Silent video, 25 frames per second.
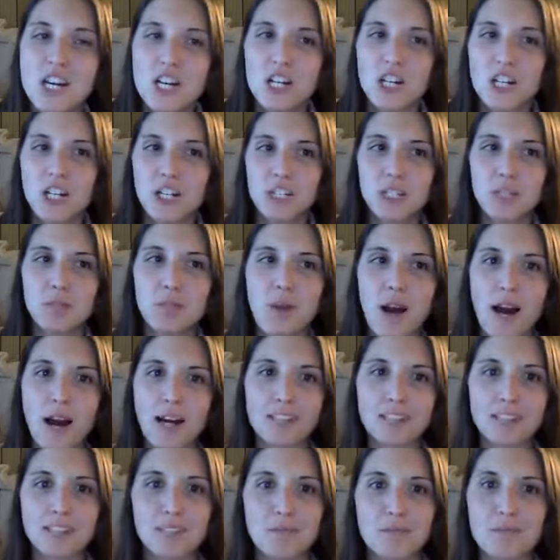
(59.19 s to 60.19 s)
could
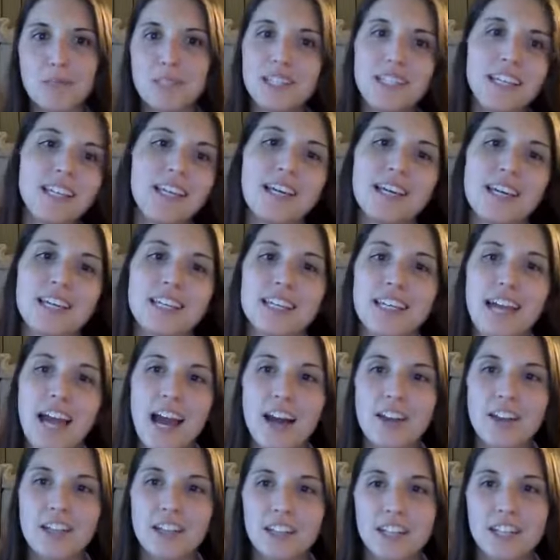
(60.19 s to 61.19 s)
possibly
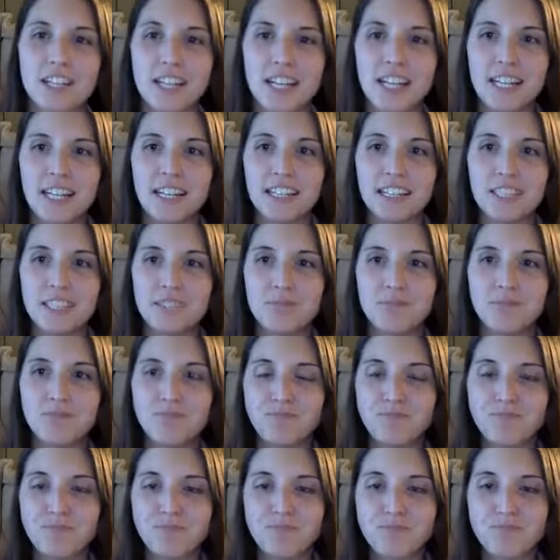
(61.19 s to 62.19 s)
gather and
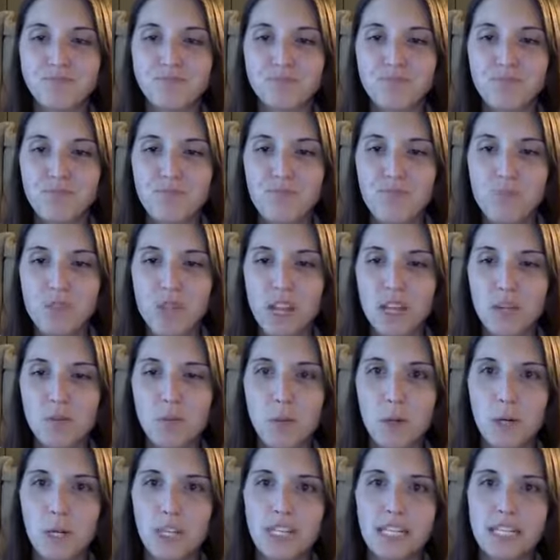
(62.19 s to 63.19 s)

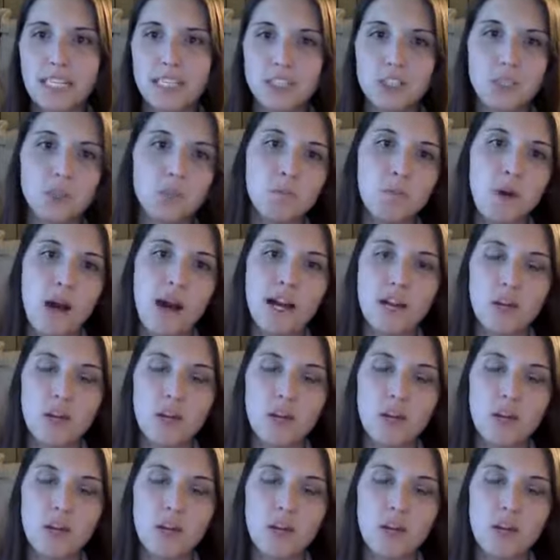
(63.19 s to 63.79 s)
put into my